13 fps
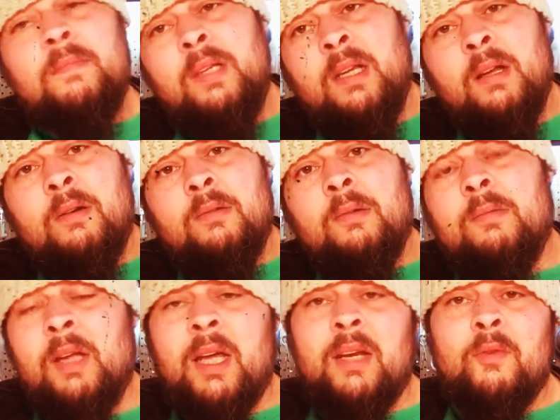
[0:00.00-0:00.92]
you know,
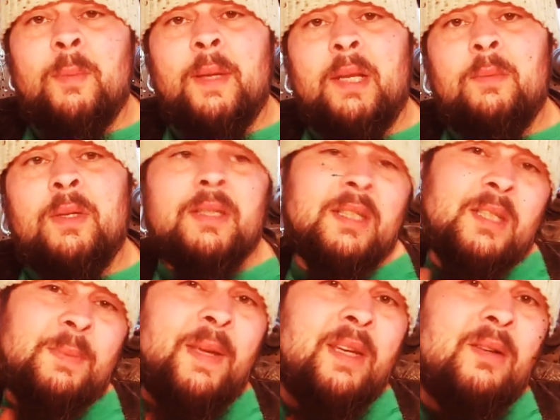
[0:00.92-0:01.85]
not everybody wants to
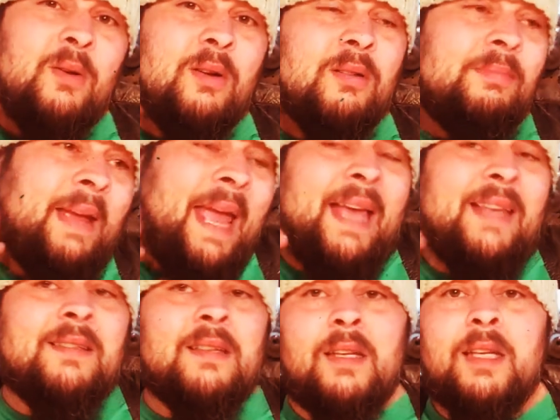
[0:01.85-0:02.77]
spend or
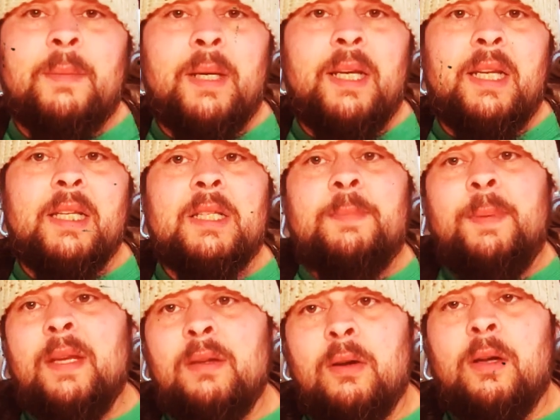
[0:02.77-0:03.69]
has a lot of money to
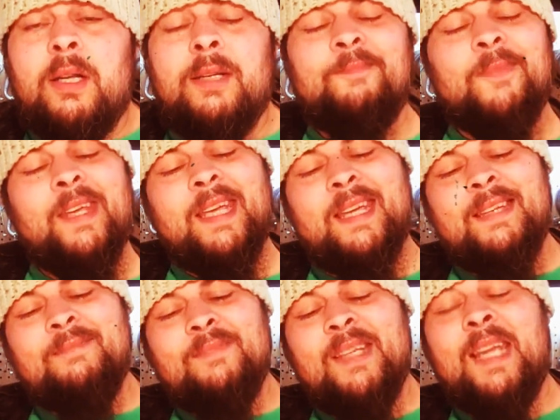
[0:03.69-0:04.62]
spend on it,
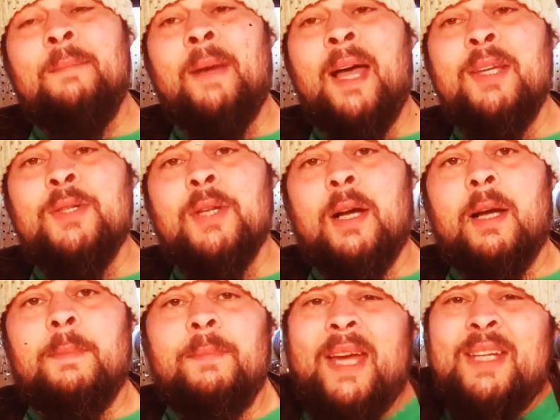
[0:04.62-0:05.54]
and in my
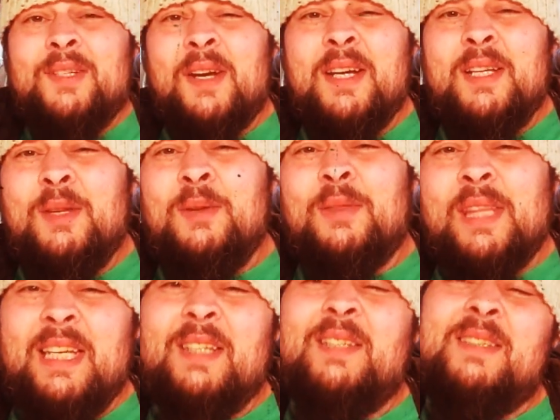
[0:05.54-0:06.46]
shop I try to do
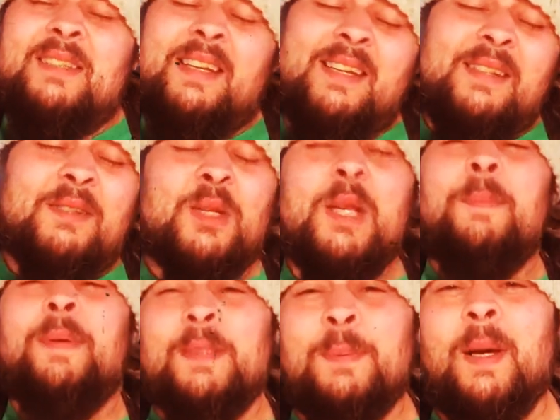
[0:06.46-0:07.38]
things as
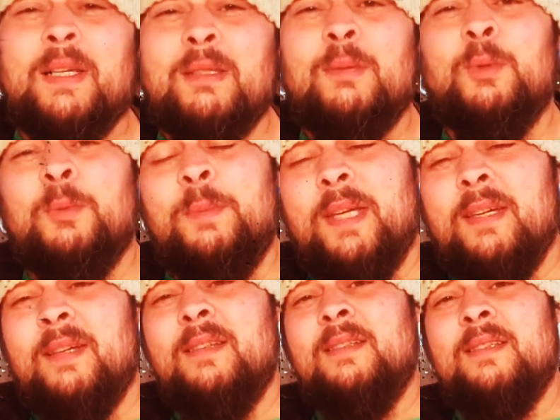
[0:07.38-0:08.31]
cheap as possible
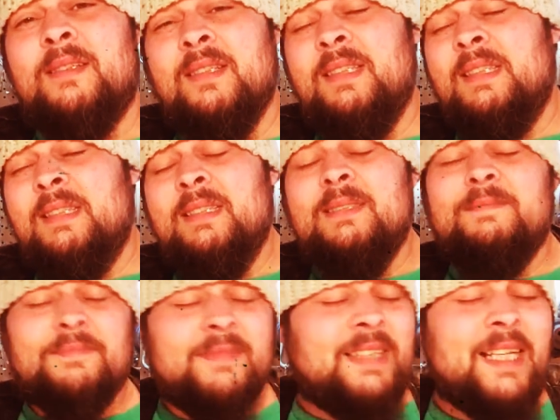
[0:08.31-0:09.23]
because
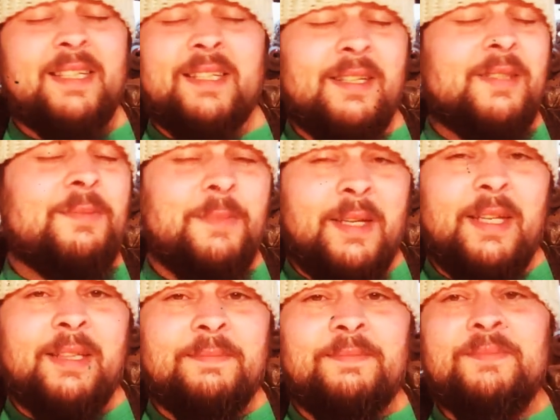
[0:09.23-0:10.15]
that's just
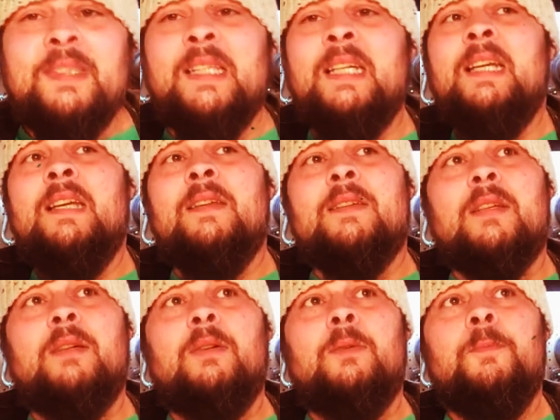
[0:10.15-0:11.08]
me.
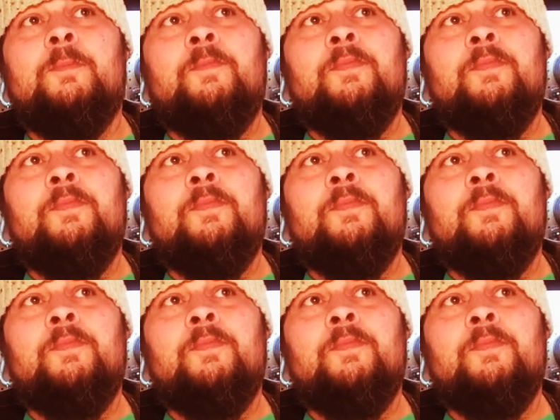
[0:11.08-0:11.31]
So